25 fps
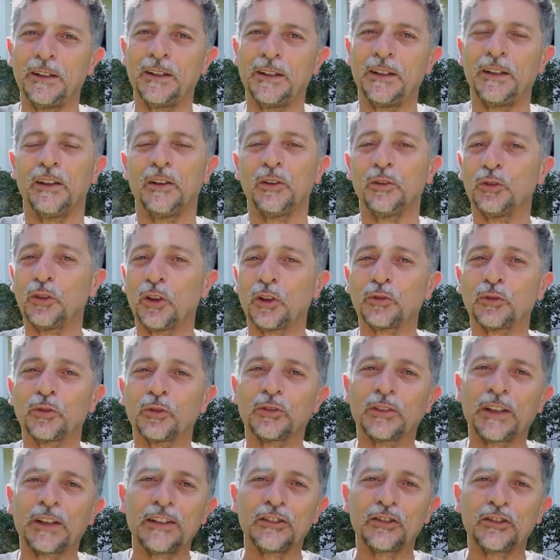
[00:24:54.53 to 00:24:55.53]
Visit our
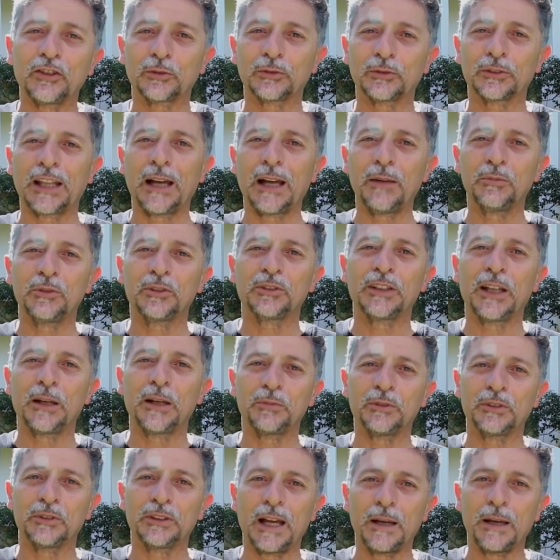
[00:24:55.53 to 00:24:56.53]
website,
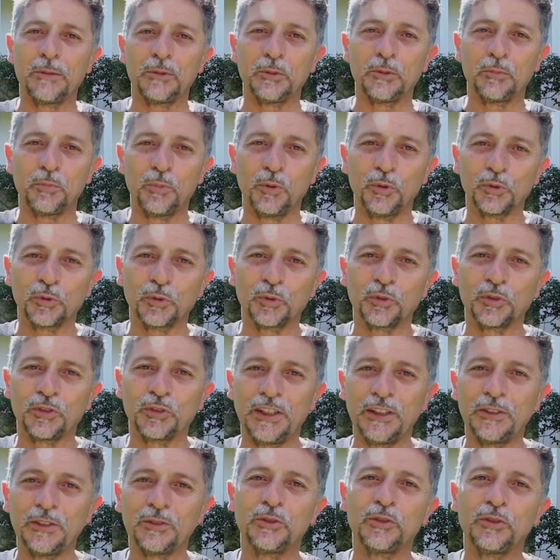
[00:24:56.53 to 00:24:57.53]
follow us on social
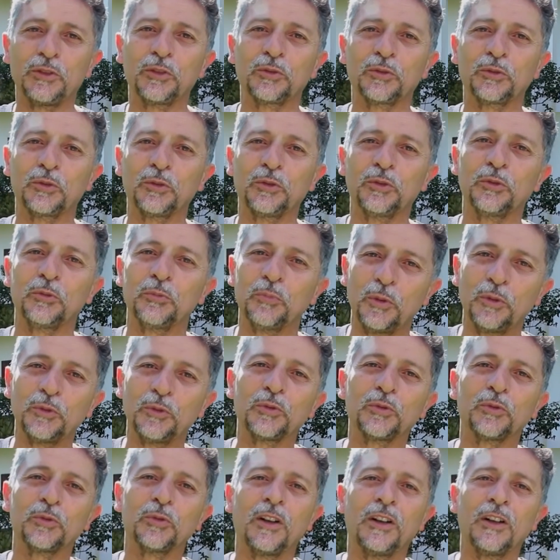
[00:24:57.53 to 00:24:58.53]
media,
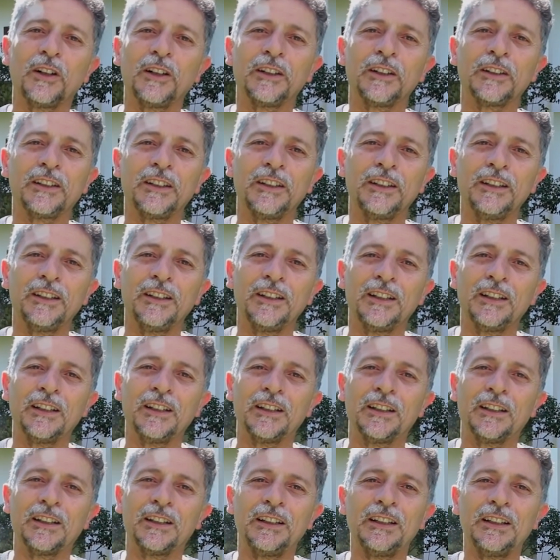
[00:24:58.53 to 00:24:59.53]
or if you prefer you
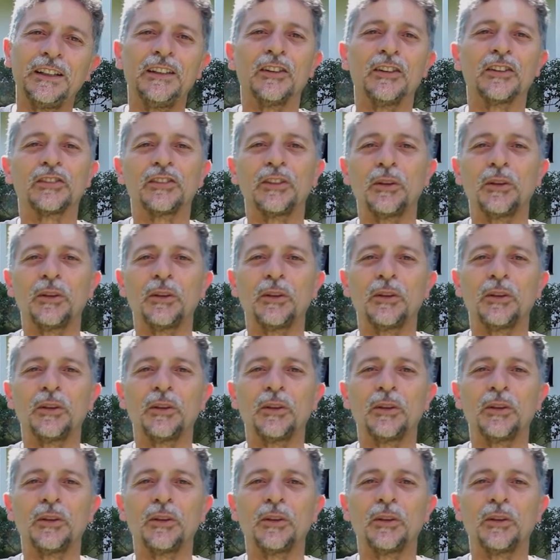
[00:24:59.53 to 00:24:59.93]
can send us a